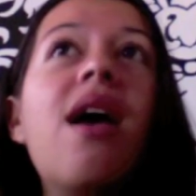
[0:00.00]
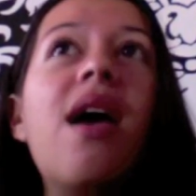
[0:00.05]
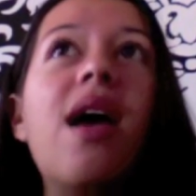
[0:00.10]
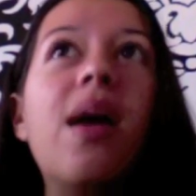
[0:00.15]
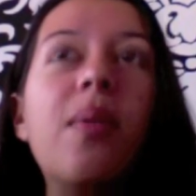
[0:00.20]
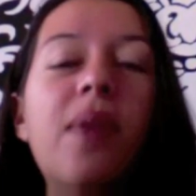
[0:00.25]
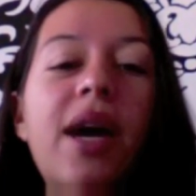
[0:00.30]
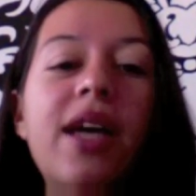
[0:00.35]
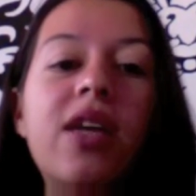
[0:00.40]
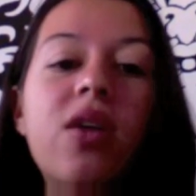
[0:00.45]

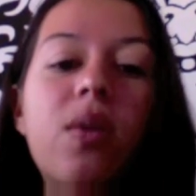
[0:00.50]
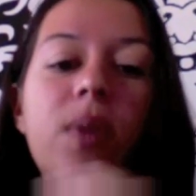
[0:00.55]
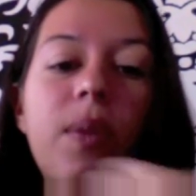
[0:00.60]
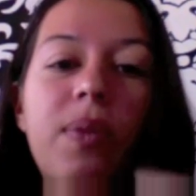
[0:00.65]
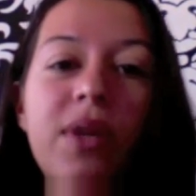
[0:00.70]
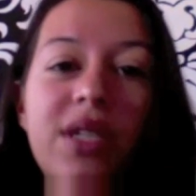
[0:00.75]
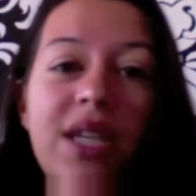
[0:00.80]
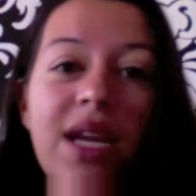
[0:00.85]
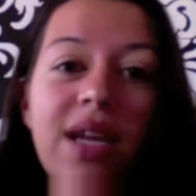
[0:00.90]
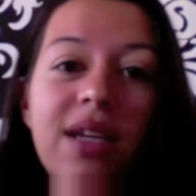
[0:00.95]
and Mike, you'll be
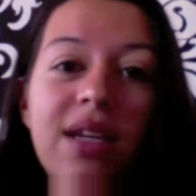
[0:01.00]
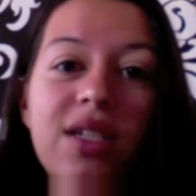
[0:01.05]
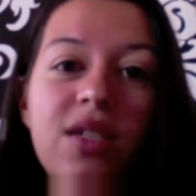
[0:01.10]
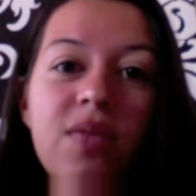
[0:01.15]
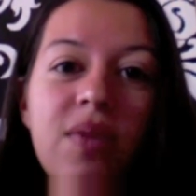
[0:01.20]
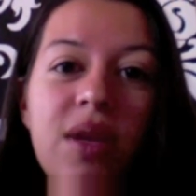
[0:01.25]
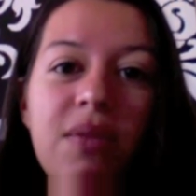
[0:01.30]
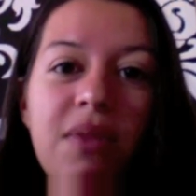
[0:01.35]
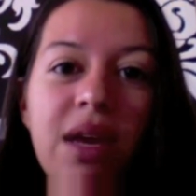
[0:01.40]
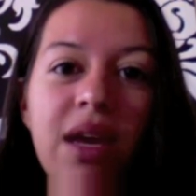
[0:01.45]
pretending to
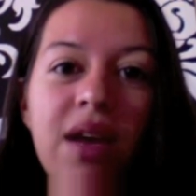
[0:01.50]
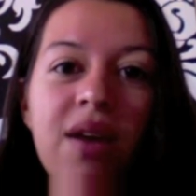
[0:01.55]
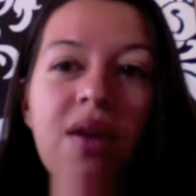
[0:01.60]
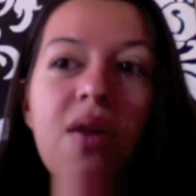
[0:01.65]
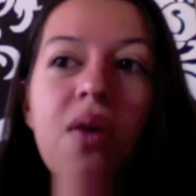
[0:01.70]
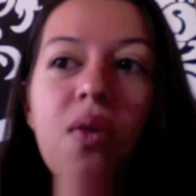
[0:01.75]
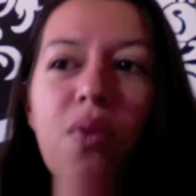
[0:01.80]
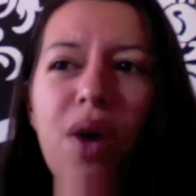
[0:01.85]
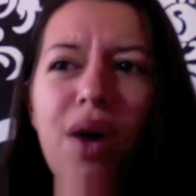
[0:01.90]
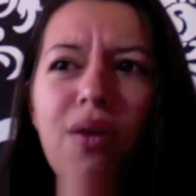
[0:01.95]
be me.
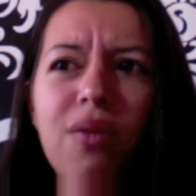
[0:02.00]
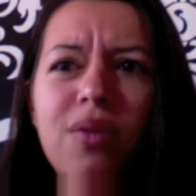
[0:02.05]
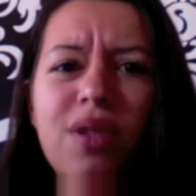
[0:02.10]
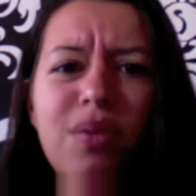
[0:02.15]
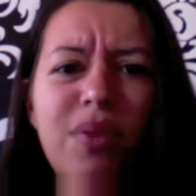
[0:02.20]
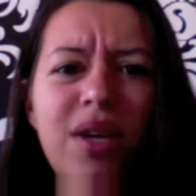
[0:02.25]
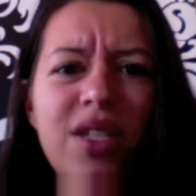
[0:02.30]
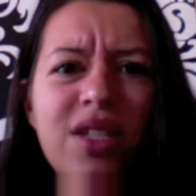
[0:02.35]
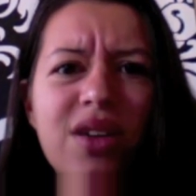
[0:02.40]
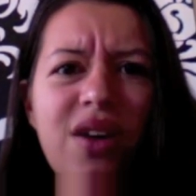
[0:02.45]
Wow, I'm
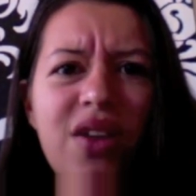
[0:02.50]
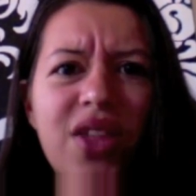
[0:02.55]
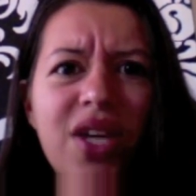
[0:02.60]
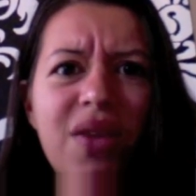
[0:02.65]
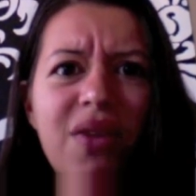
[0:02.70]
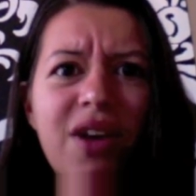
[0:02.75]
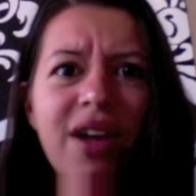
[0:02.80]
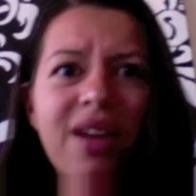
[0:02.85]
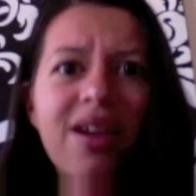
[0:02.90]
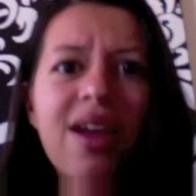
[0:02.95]
surprised I got that
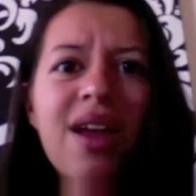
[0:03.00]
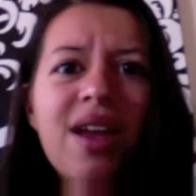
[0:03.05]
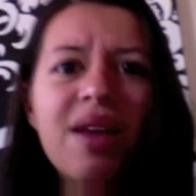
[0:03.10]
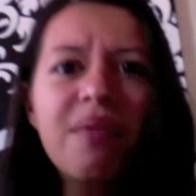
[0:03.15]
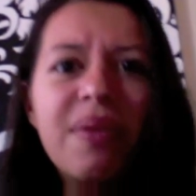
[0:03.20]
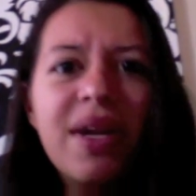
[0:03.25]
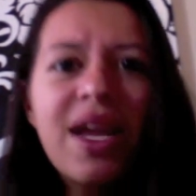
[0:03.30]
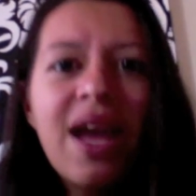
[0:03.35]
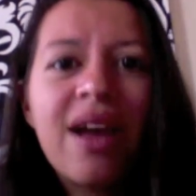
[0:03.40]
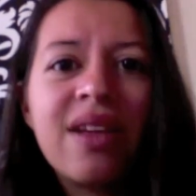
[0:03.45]
right.
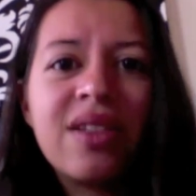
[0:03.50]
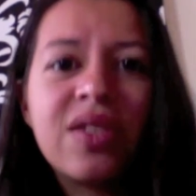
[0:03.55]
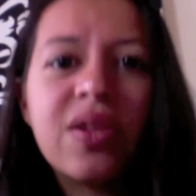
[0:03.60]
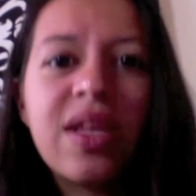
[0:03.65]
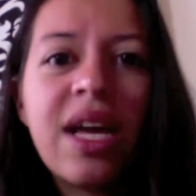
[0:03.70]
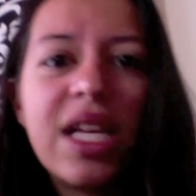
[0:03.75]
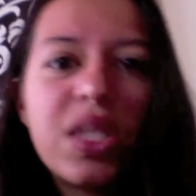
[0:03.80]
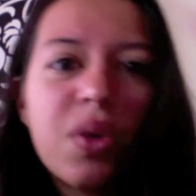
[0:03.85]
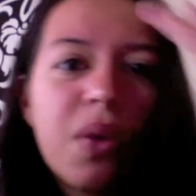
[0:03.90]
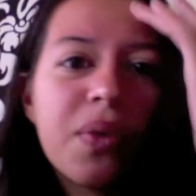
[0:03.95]
But yeah, so
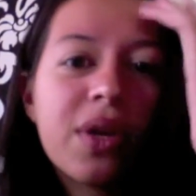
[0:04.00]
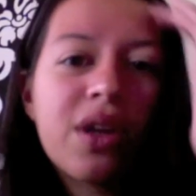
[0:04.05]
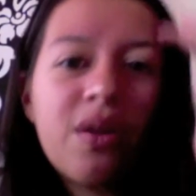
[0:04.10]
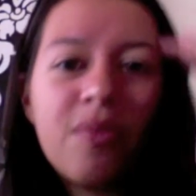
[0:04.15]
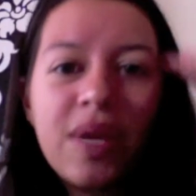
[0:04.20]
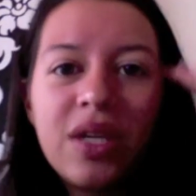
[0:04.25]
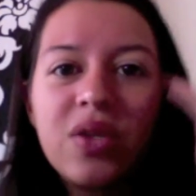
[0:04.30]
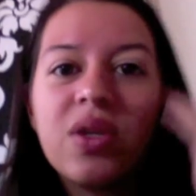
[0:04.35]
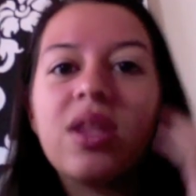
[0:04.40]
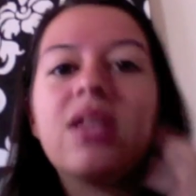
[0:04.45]
that's what we're going to be
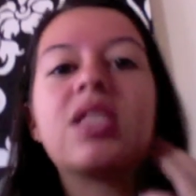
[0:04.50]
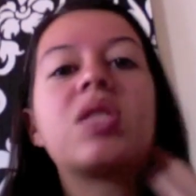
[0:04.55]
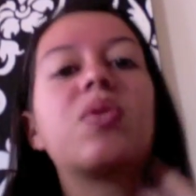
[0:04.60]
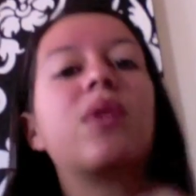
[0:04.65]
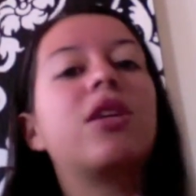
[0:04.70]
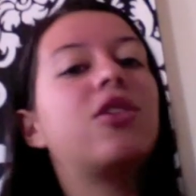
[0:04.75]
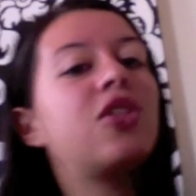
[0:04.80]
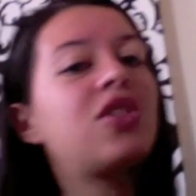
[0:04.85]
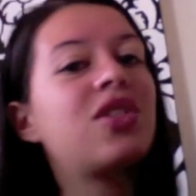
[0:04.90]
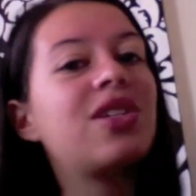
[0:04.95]
doing this
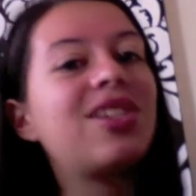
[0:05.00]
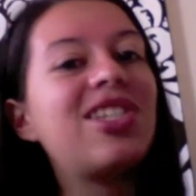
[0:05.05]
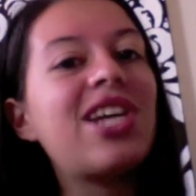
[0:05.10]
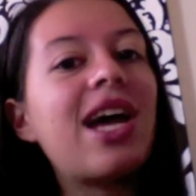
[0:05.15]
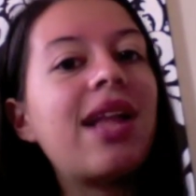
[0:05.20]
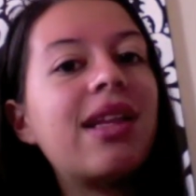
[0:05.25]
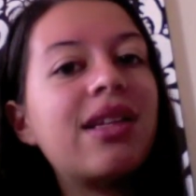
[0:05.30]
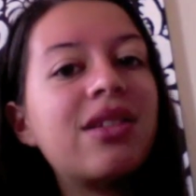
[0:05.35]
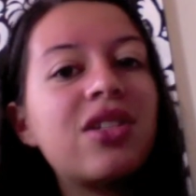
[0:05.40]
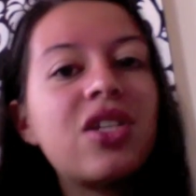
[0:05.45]
week. Just a
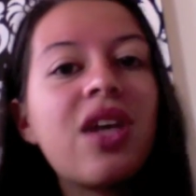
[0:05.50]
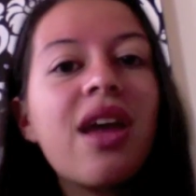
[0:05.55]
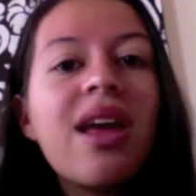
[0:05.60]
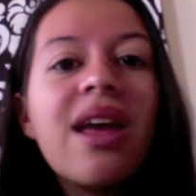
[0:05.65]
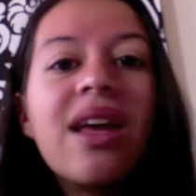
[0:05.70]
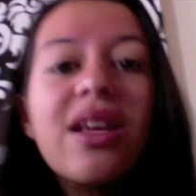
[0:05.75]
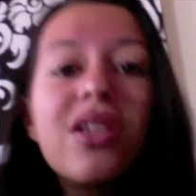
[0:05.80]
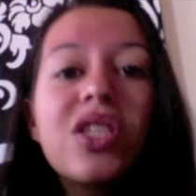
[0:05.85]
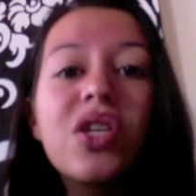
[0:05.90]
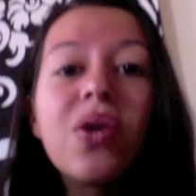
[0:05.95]
challenge.
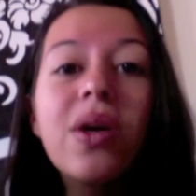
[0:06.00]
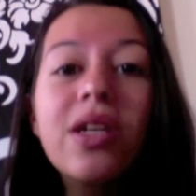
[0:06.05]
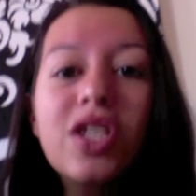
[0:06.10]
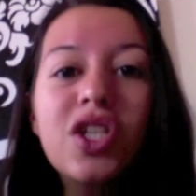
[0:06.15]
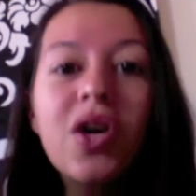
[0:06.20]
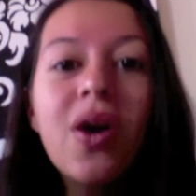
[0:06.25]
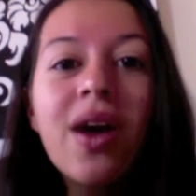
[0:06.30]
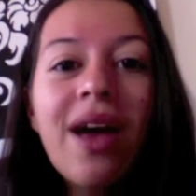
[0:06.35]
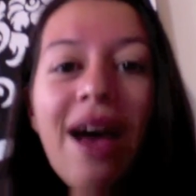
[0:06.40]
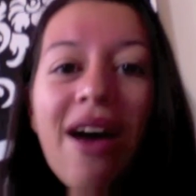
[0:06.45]
So
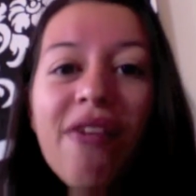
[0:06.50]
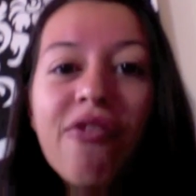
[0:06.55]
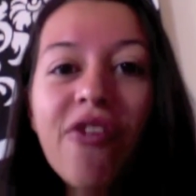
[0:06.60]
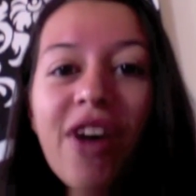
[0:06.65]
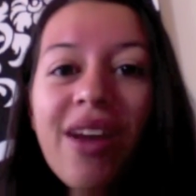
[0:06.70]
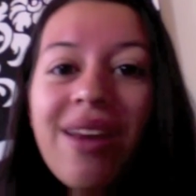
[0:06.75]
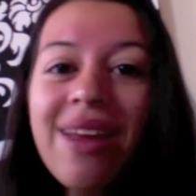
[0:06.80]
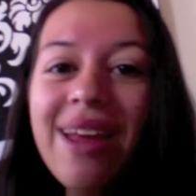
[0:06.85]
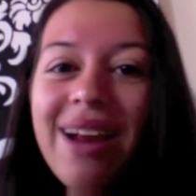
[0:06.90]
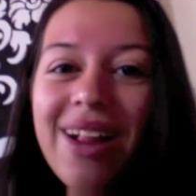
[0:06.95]
enjoy, have
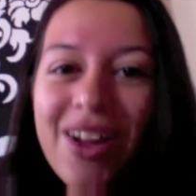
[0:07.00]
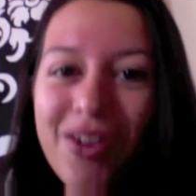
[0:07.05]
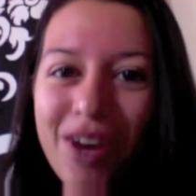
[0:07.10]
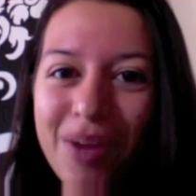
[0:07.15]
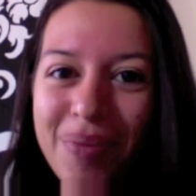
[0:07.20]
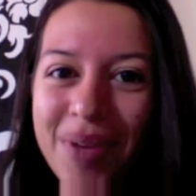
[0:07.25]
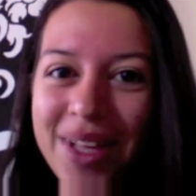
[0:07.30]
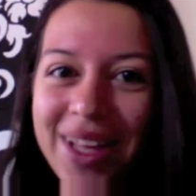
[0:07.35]
fun, and I'll creep you